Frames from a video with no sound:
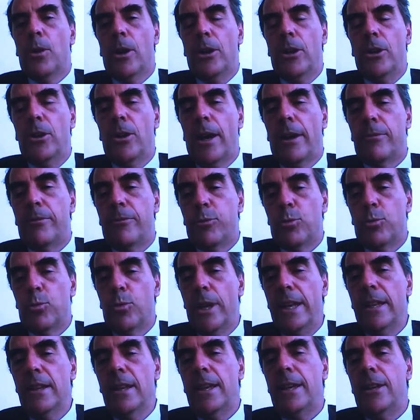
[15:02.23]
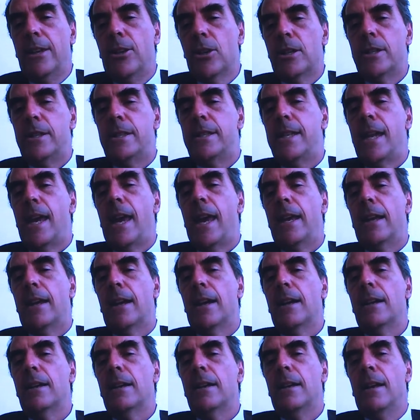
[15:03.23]
where you have really good
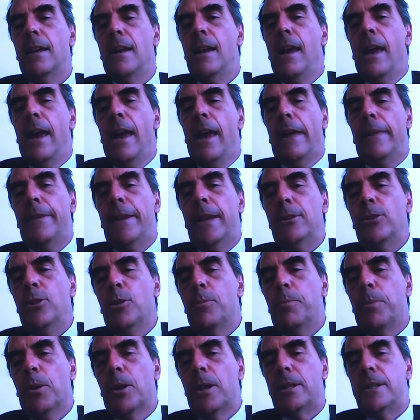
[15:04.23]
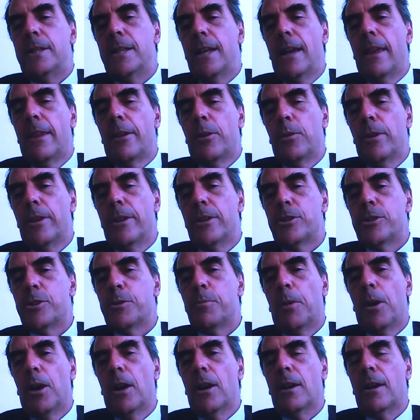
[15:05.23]
data, and then you put it together with a
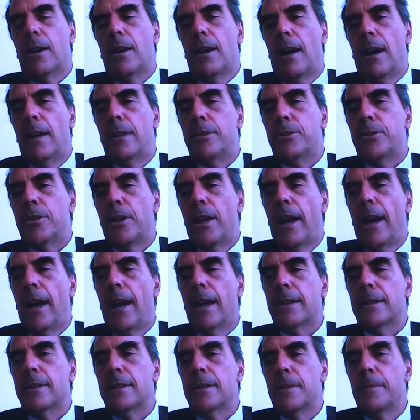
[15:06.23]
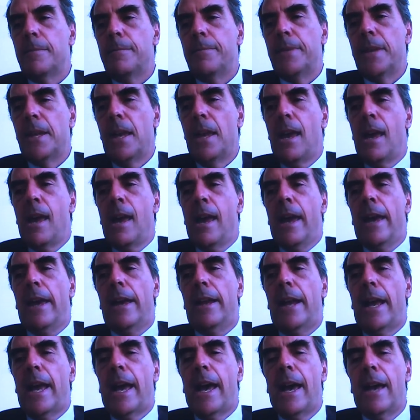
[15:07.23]
smart contract
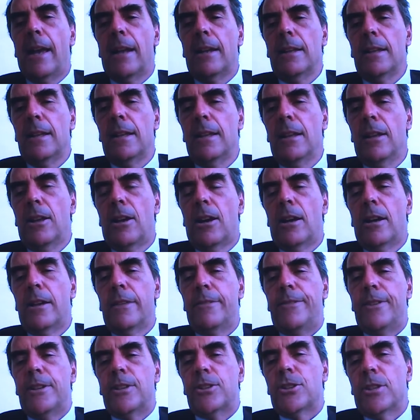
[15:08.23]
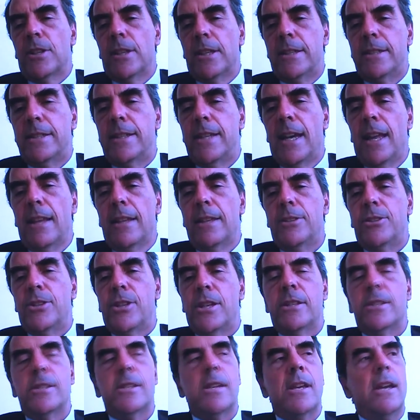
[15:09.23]
and add a little artificial
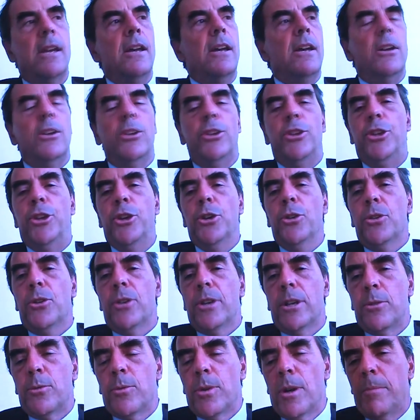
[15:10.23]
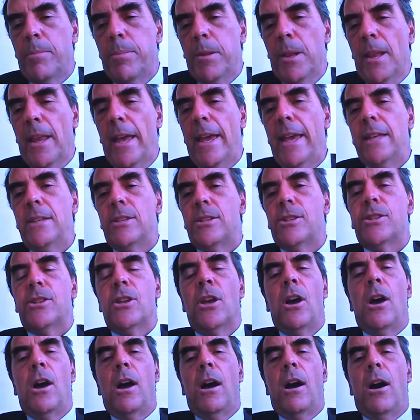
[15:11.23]
intelligence, you can
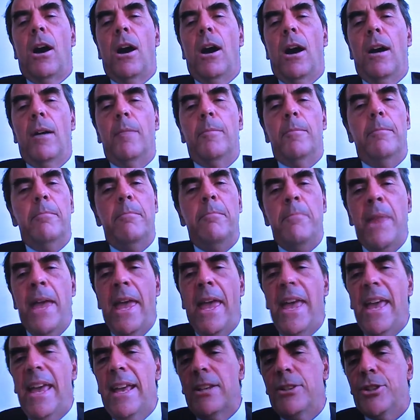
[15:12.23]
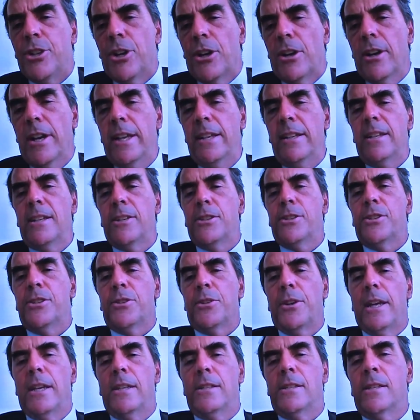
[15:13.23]
replace major
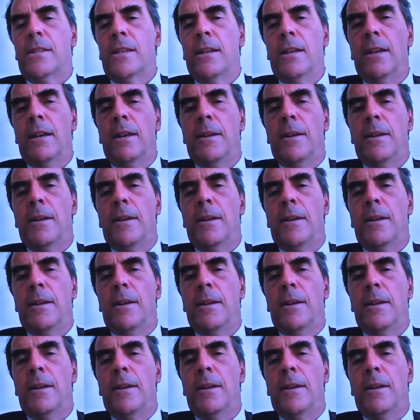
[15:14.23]
industries.